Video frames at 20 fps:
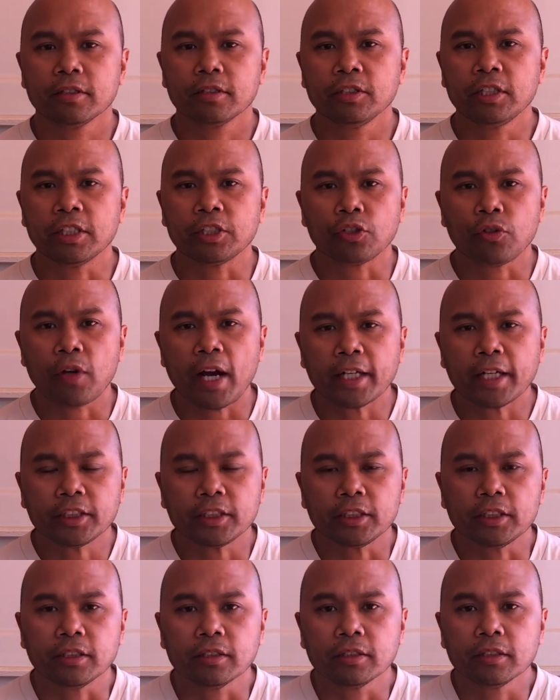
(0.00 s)

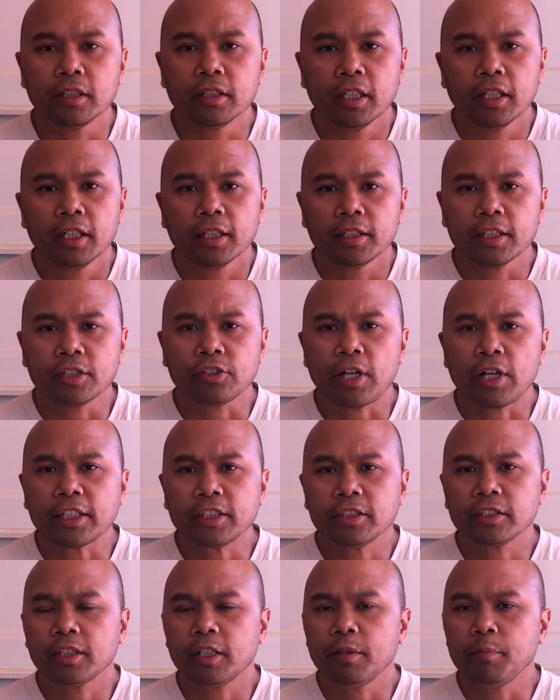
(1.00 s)
distraction.
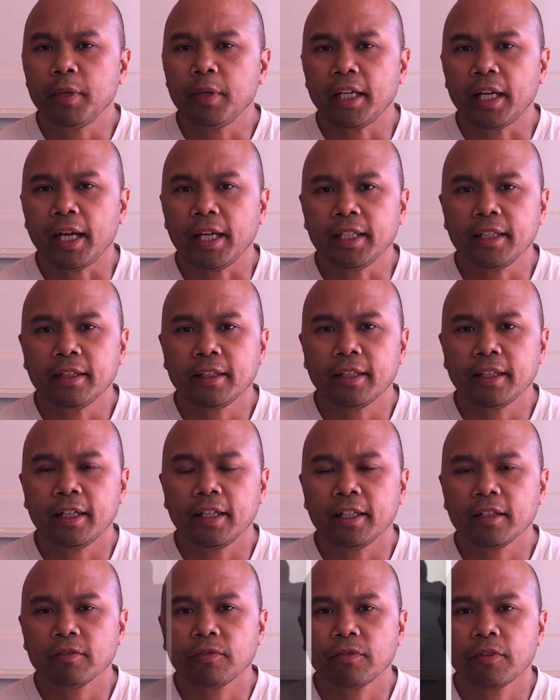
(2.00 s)
Distraction can be
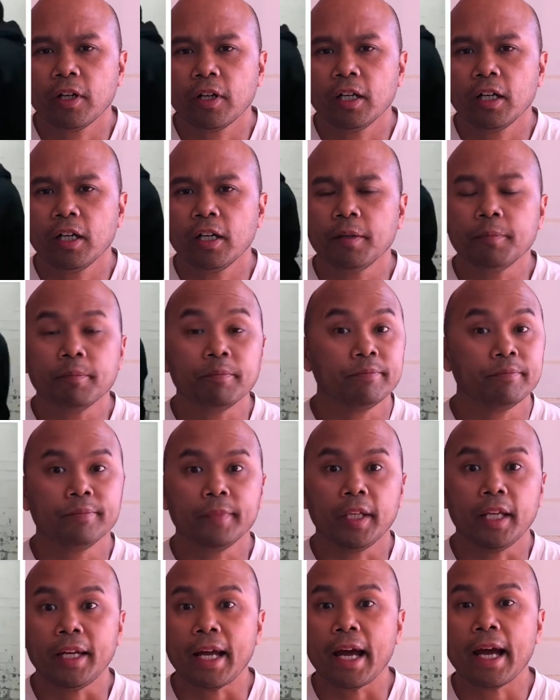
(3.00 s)
anything from
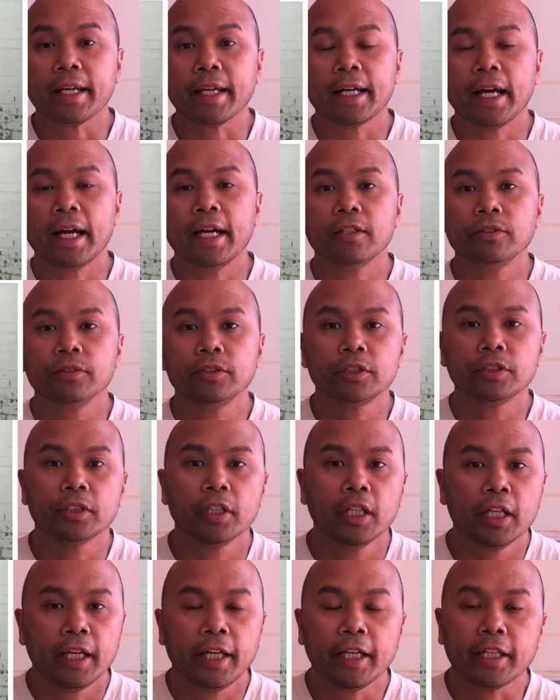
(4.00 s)
an eye gouge,
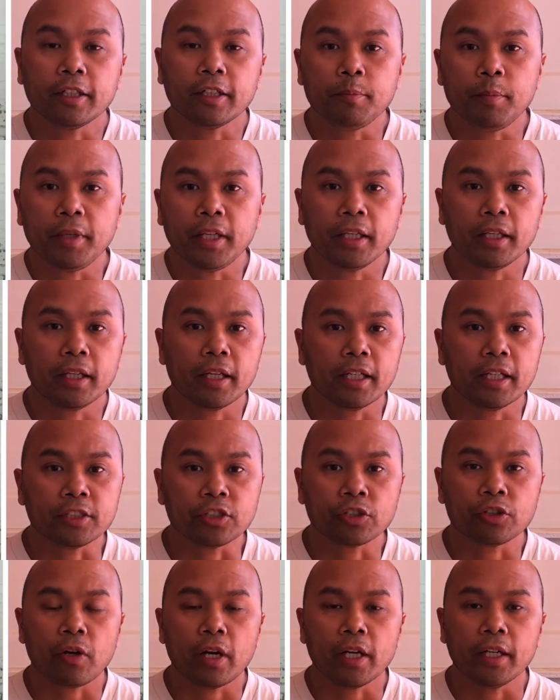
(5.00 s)
it could be
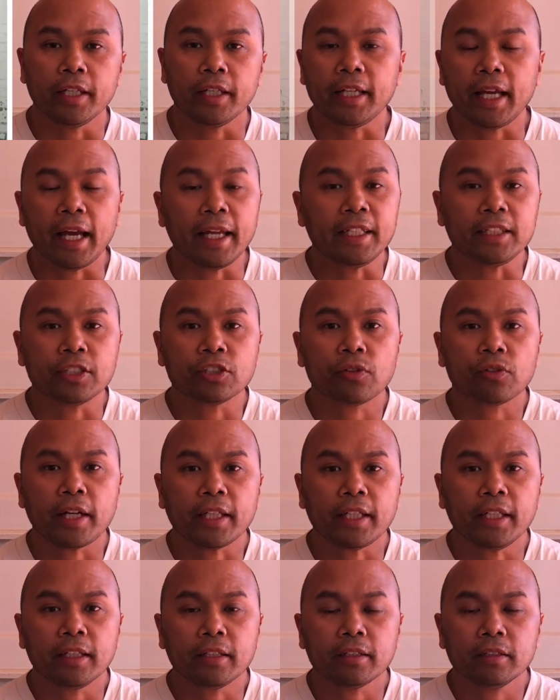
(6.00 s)
any
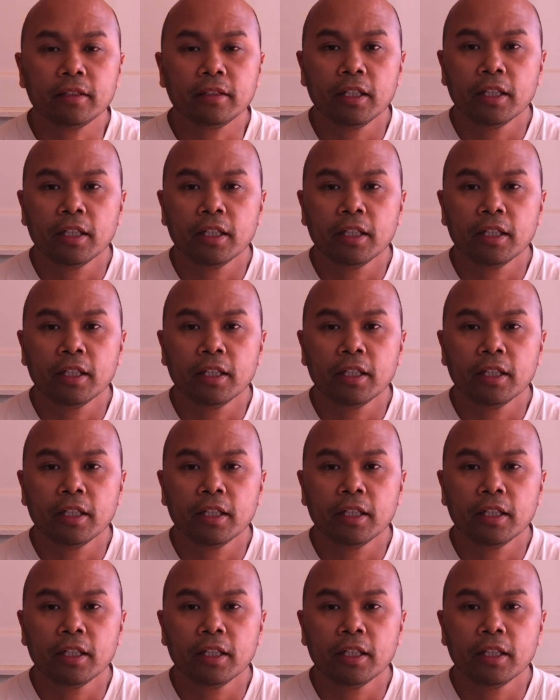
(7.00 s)
striking